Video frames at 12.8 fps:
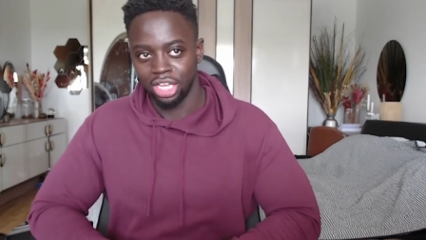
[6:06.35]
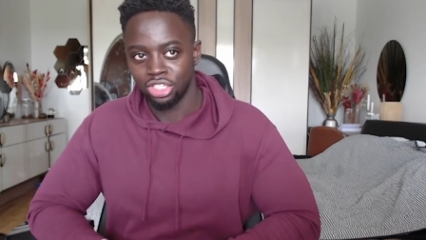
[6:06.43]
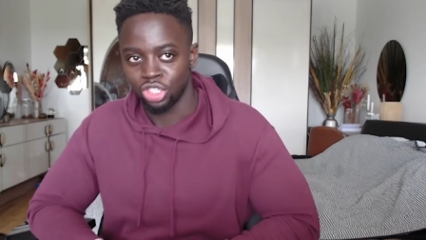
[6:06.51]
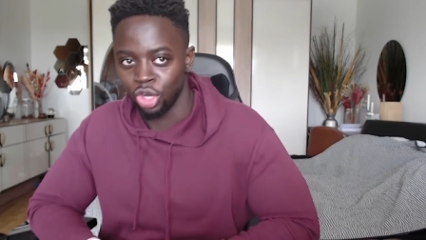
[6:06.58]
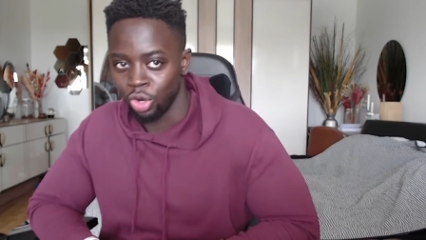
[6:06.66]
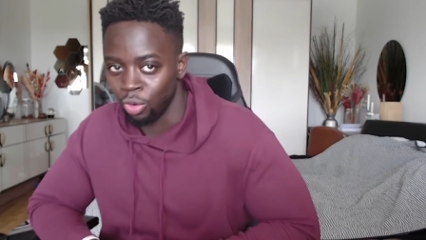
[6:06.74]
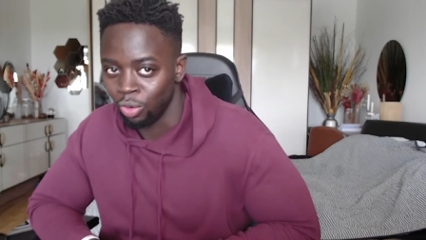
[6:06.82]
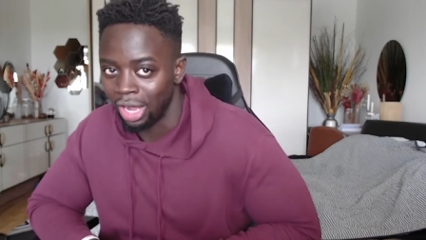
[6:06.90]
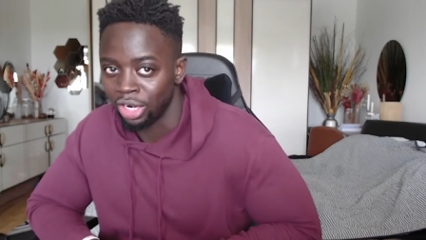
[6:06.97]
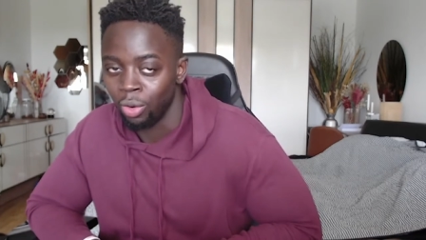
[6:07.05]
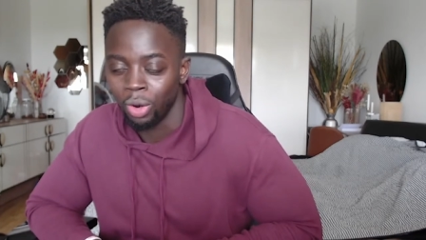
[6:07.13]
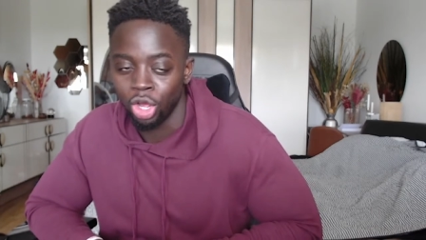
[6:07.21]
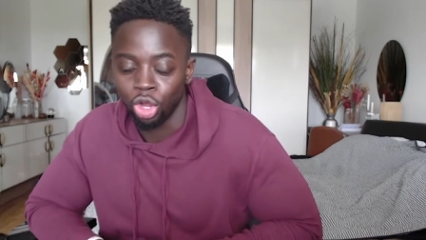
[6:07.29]
So I
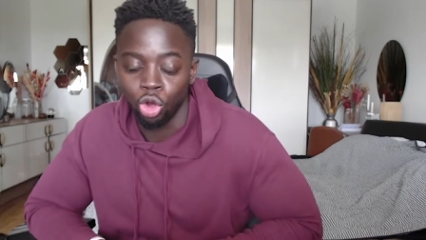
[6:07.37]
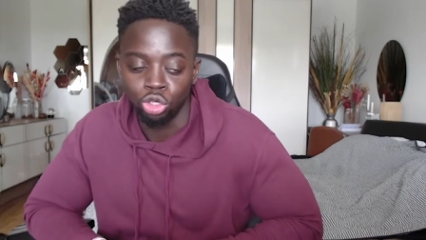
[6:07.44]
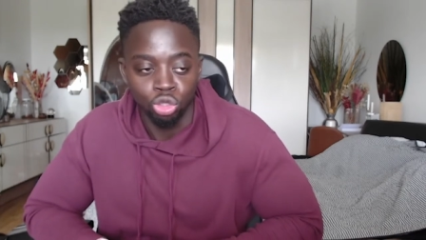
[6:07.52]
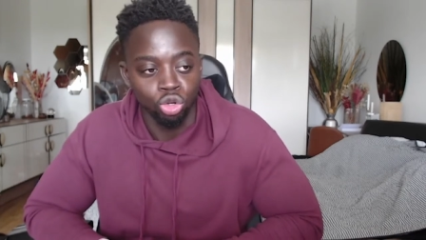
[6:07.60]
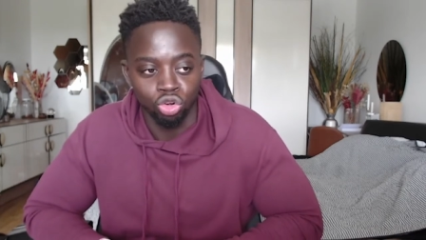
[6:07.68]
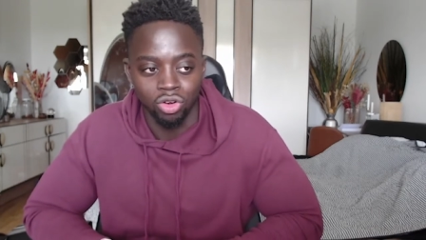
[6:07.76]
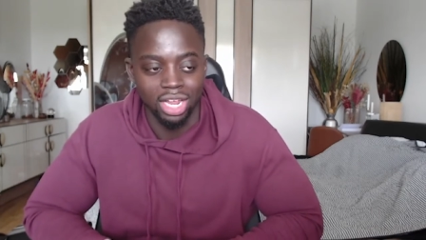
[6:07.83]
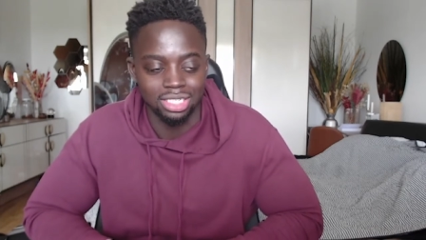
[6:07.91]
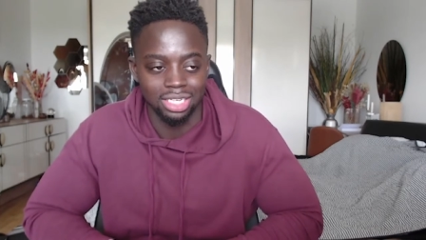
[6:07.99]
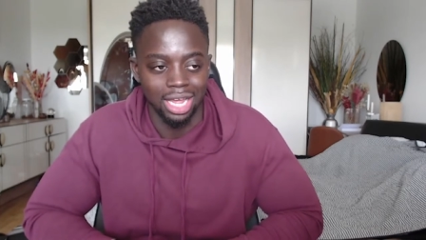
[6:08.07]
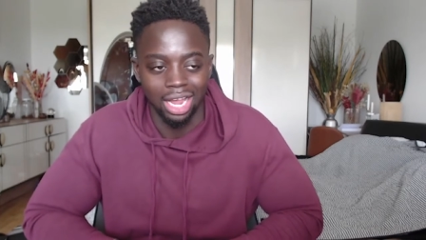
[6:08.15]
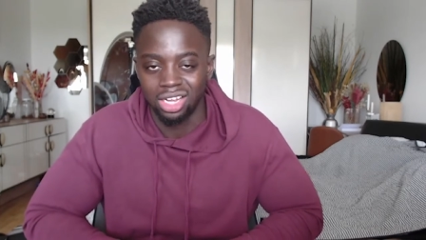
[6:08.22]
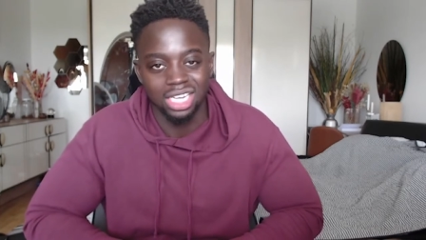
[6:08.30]
don't want to go too crazy.
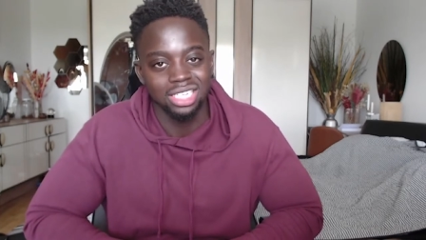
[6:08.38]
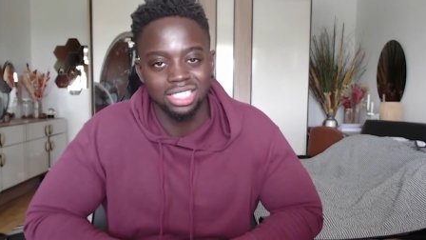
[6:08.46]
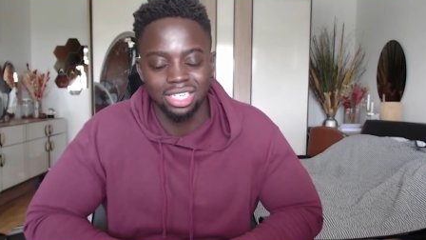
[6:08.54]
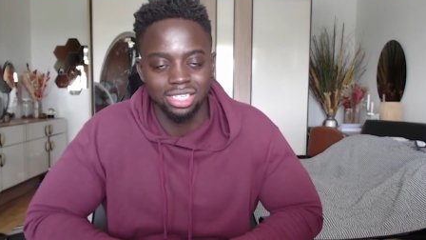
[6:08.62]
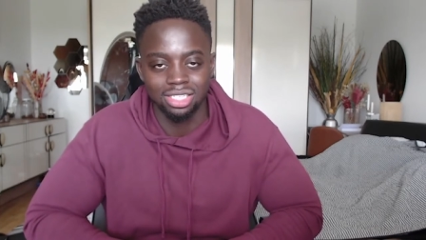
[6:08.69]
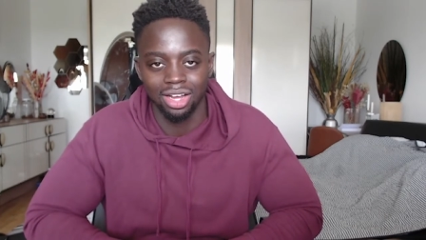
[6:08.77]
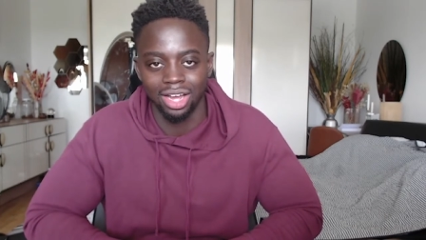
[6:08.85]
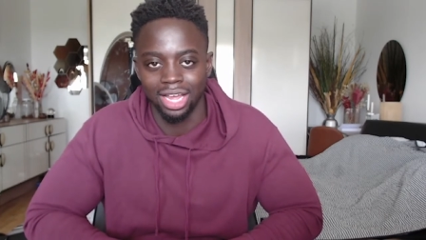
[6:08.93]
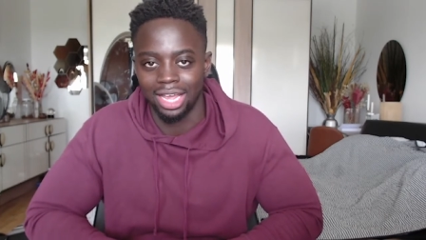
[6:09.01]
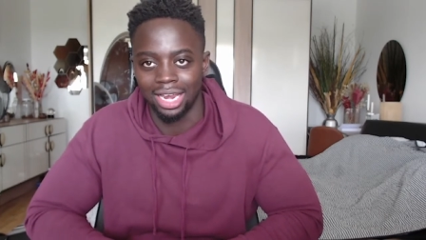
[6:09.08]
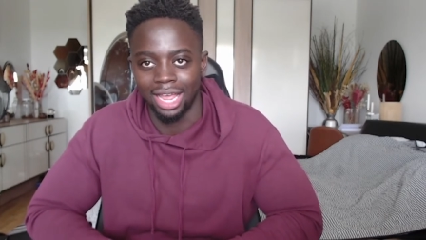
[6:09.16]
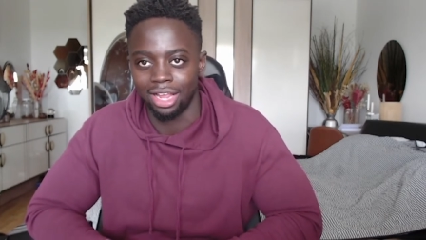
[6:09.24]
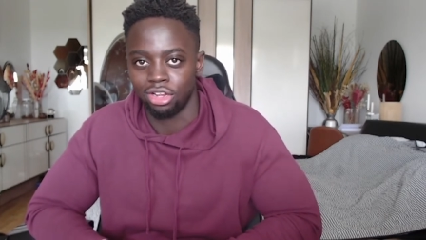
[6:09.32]
I could easily start it at
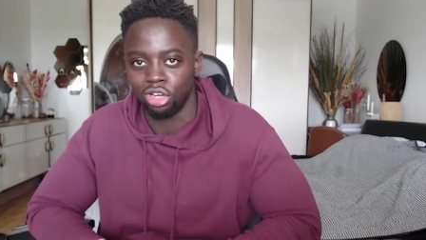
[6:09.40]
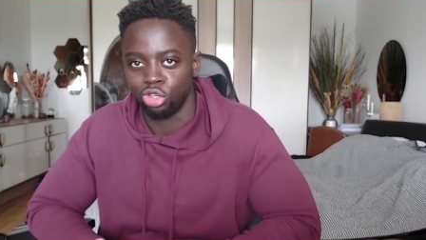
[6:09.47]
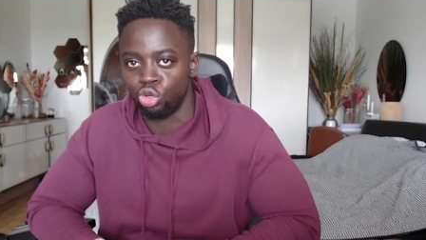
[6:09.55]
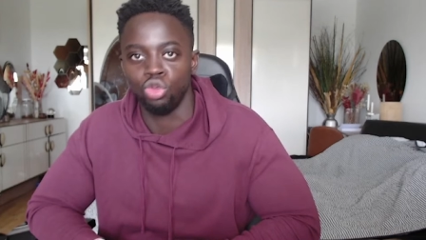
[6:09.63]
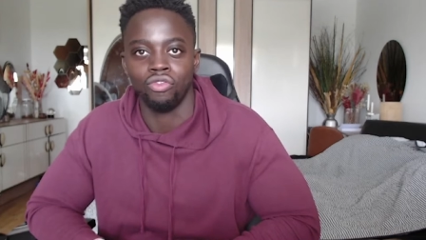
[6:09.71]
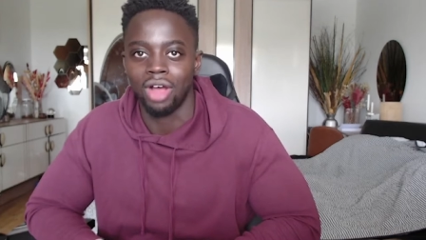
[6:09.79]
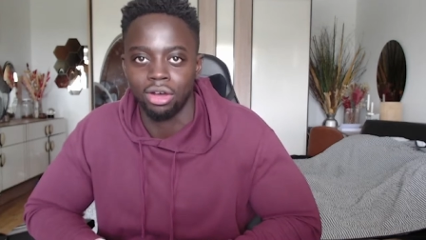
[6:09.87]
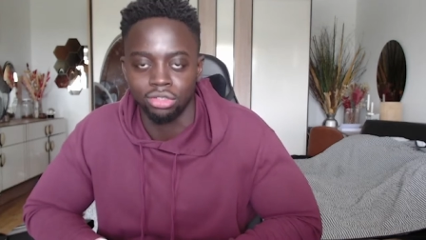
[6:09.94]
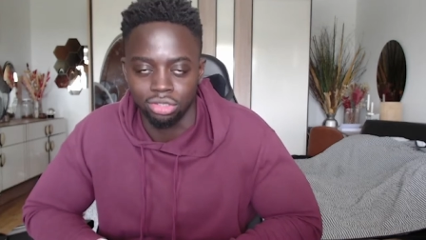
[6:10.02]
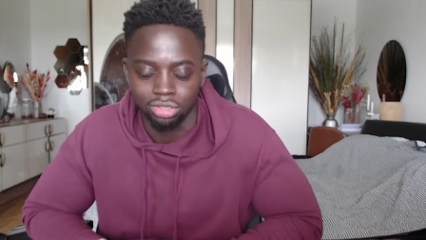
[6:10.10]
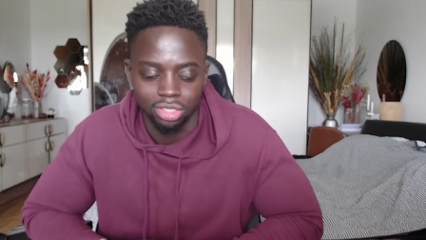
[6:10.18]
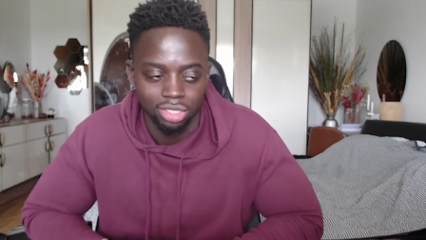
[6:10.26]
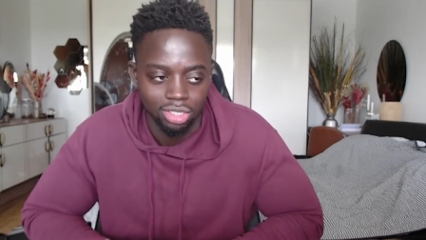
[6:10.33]
like two
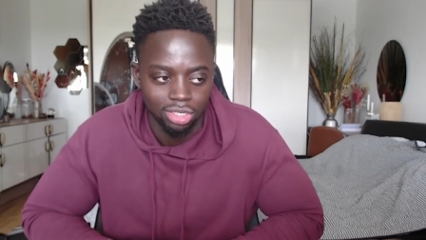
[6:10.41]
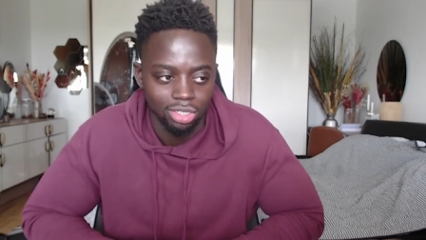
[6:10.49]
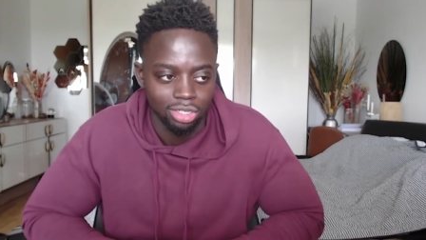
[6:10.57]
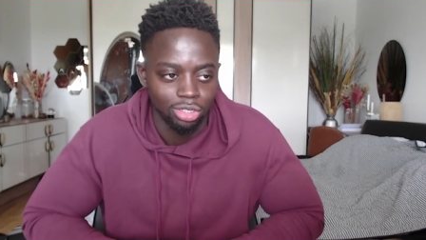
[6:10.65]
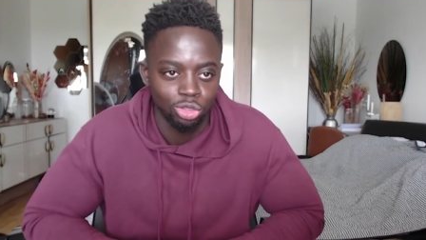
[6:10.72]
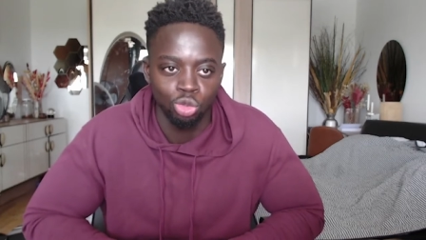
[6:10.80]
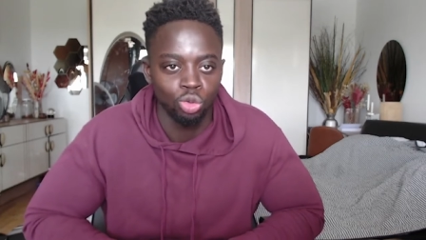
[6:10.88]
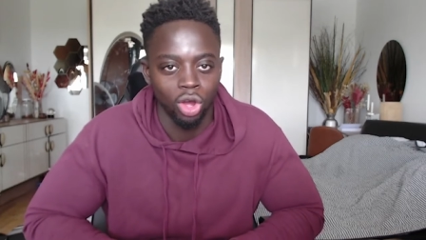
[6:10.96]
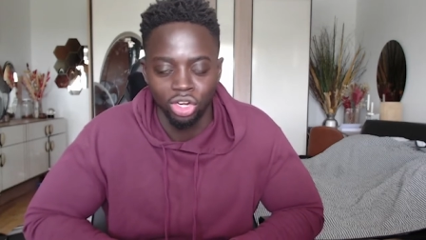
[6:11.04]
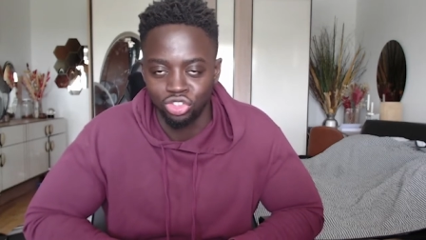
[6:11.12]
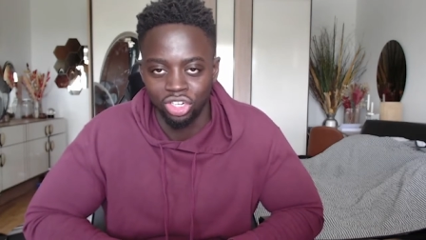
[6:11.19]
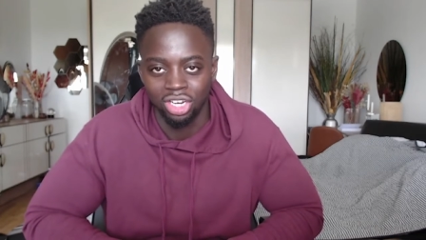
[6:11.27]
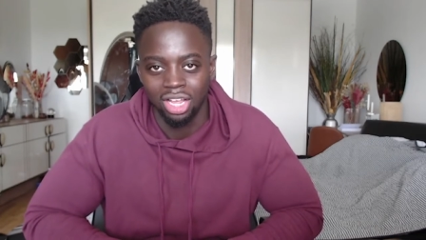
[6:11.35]
thousand two
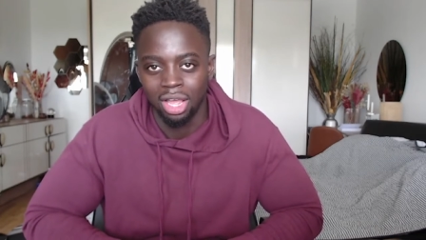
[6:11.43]
hundred.